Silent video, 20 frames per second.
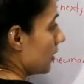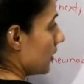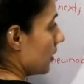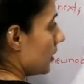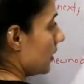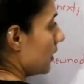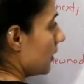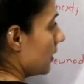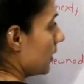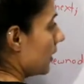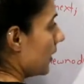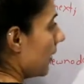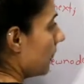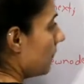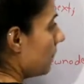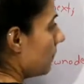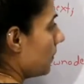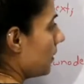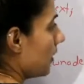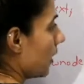In
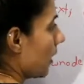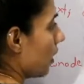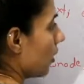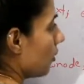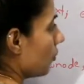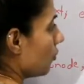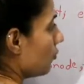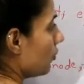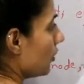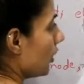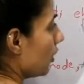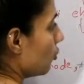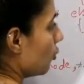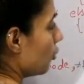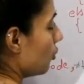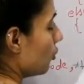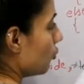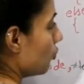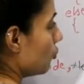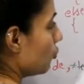temp now we are
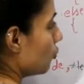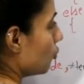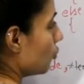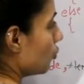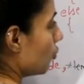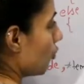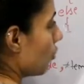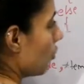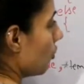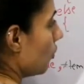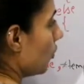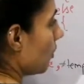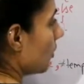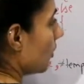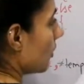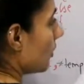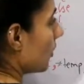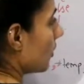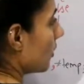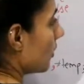going to store
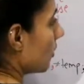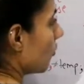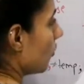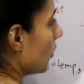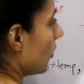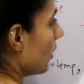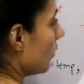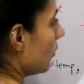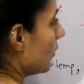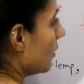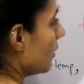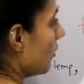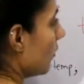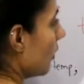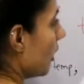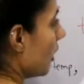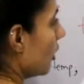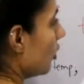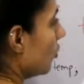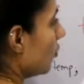whatever the
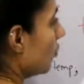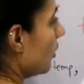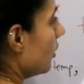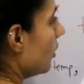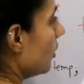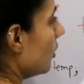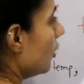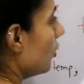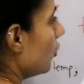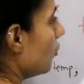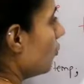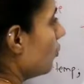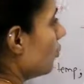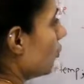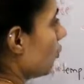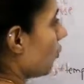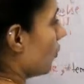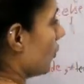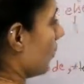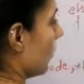value in new
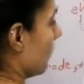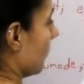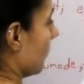node.